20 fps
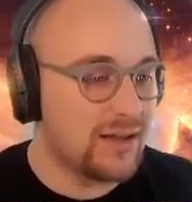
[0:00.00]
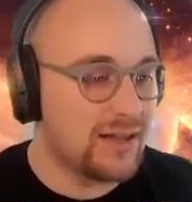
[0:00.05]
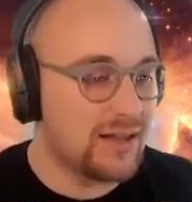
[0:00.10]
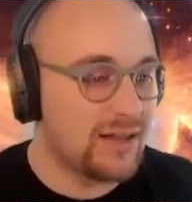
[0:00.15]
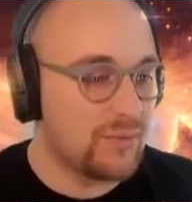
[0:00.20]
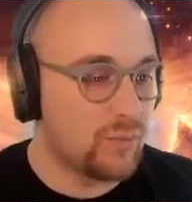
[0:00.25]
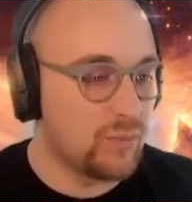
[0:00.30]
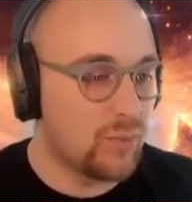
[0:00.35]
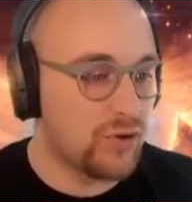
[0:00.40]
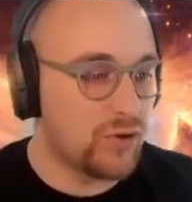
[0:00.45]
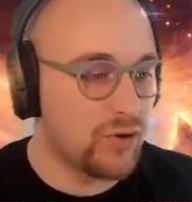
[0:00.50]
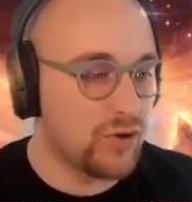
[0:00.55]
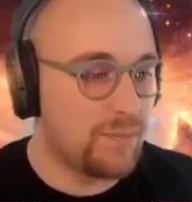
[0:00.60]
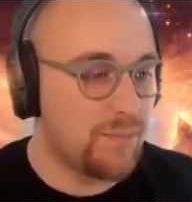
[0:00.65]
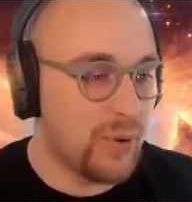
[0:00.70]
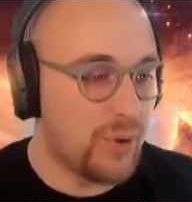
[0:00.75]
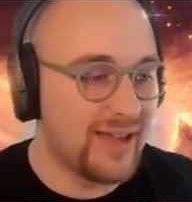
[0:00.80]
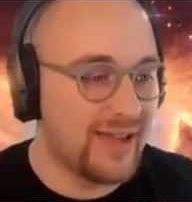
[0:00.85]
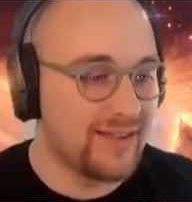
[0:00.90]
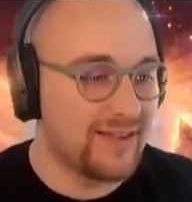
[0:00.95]
What you
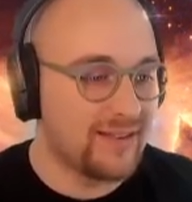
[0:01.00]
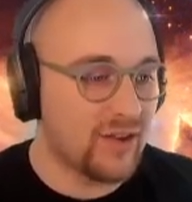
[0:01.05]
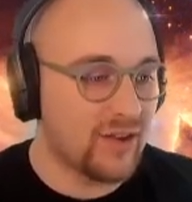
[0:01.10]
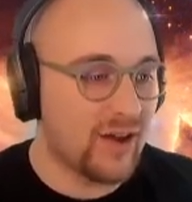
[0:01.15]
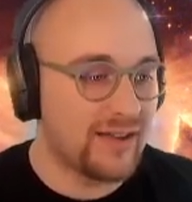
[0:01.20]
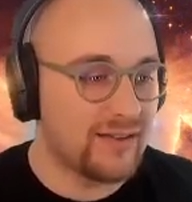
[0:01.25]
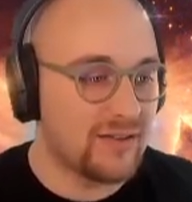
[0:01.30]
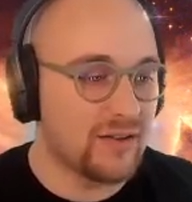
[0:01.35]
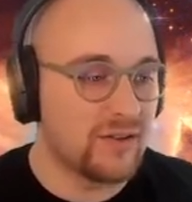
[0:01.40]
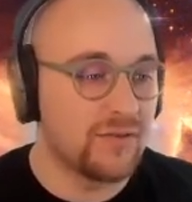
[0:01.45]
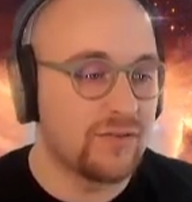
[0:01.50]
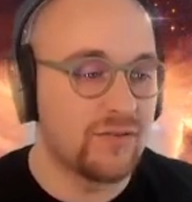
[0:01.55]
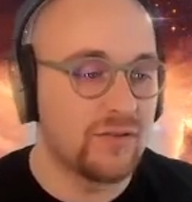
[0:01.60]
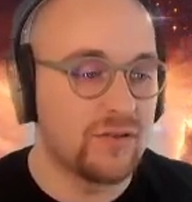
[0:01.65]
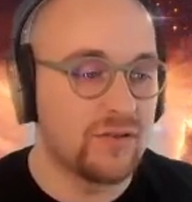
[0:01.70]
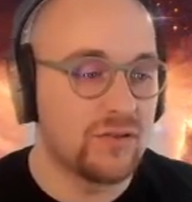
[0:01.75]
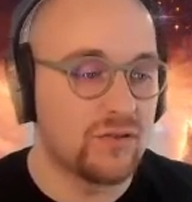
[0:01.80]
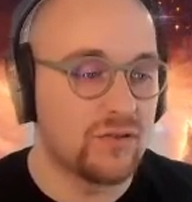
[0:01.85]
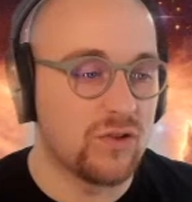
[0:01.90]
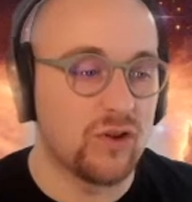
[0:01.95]
put inside of
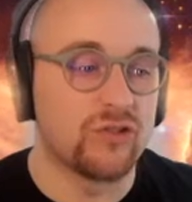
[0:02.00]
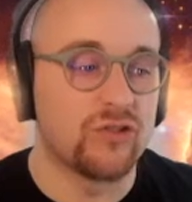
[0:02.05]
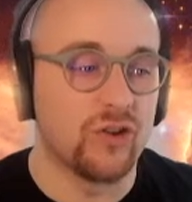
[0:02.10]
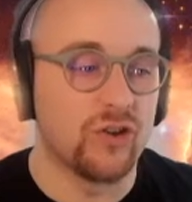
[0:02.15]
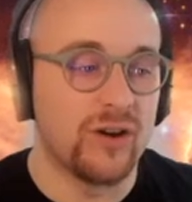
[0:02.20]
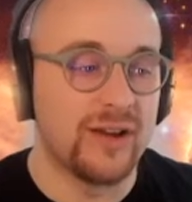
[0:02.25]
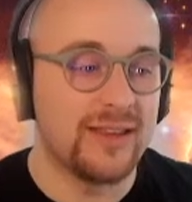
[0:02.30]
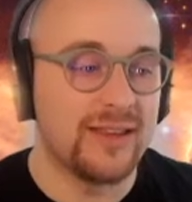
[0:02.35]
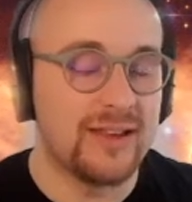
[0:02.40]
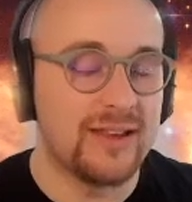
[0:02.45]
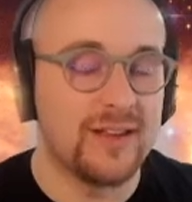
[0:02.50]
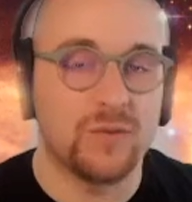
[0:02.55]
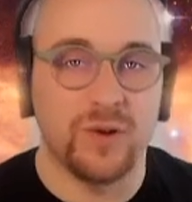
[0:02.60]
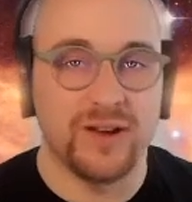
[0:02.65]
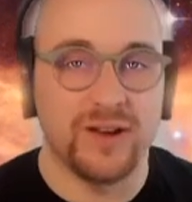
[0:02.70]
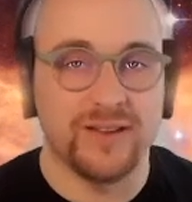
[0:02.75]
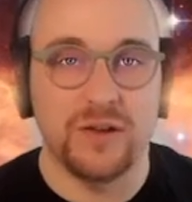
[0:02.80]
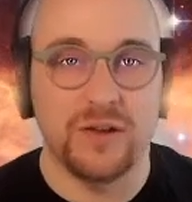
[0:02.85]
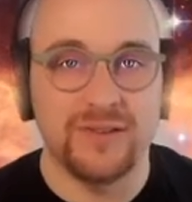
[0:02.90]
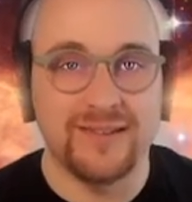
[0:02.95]
dot join is what
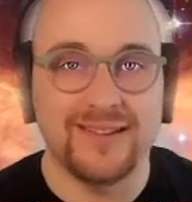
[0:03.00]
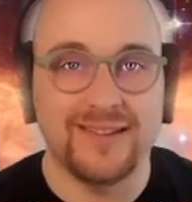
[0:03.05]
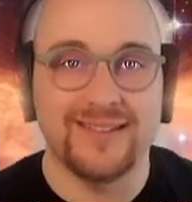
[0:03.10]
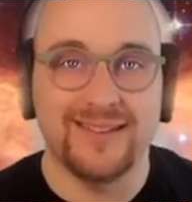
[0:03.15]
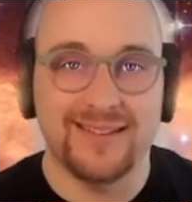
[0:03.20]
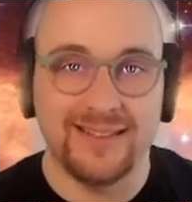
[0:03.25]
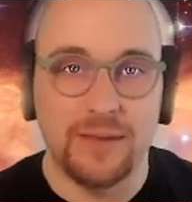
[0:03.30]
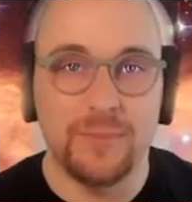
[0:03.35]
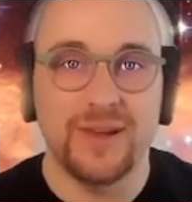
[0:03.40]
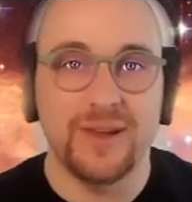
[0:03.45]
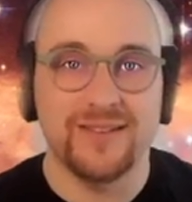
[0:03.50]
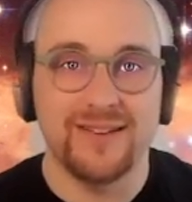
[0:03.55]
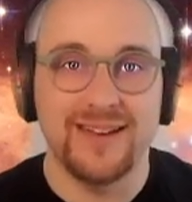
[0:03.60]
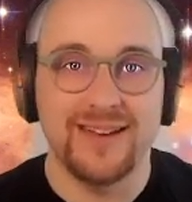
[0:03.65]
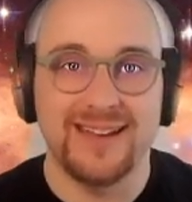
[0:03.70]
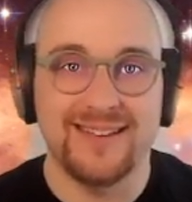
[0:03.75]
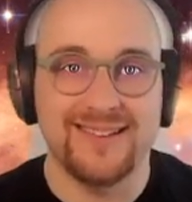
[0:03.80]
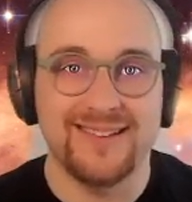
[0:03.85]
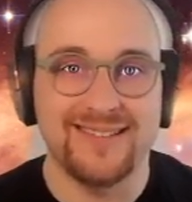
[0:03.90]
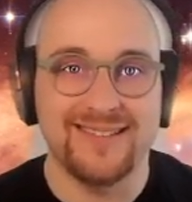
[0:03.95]
is known as a delimiter.
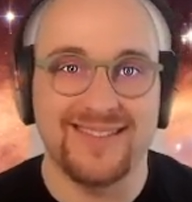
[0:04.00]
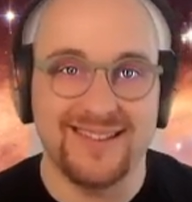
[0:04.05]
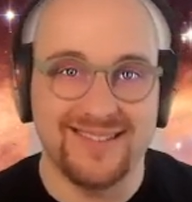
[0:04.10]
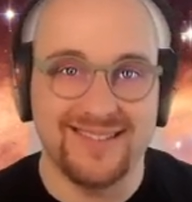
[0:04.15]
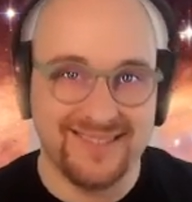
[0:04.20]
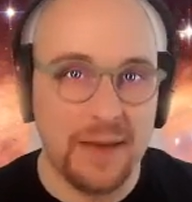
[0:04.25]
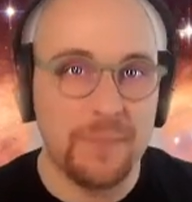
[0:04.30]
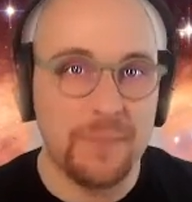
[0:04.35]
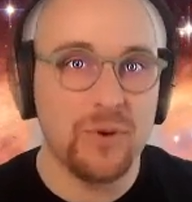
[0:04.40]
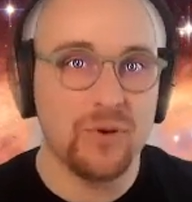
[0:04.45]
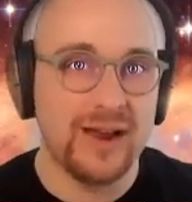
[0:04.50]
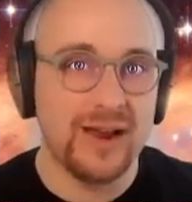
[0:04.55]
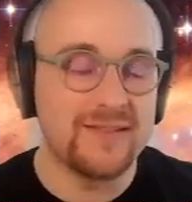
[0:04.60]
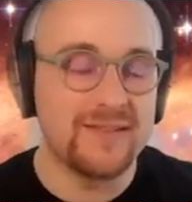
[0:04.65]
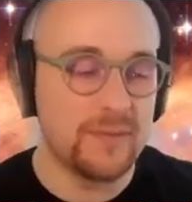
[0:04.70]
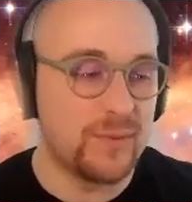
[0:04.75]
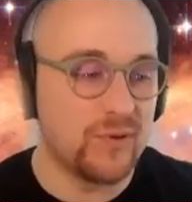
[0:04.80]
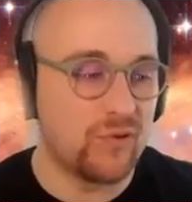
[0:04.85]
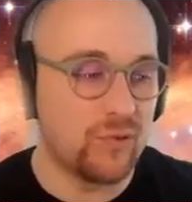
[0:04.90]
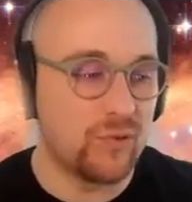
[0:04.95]
It is the separator
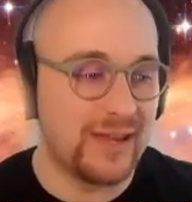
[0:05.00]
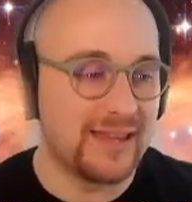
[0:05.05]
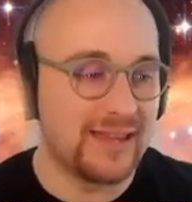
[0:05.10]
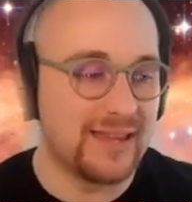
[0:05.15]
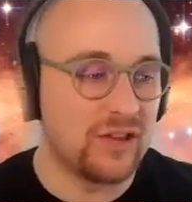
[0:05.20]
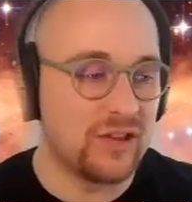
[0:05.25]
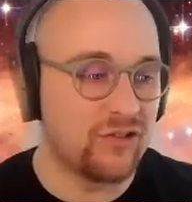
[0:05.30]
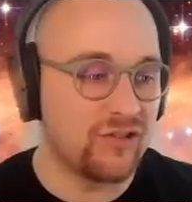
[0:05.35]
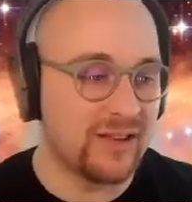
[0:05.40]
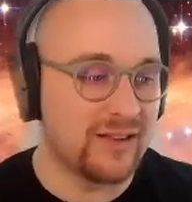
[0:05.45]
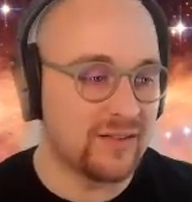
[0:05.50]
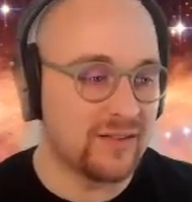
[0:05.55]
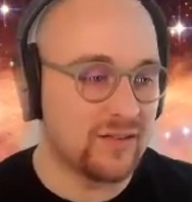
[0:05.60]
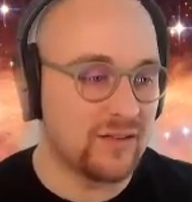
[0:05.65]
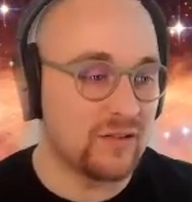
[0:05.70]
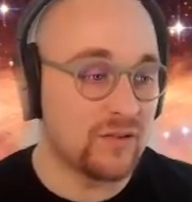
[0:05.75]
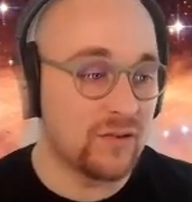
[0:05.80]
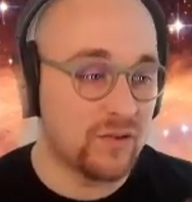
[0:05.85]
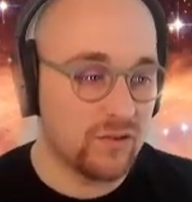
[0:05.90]
between each instance.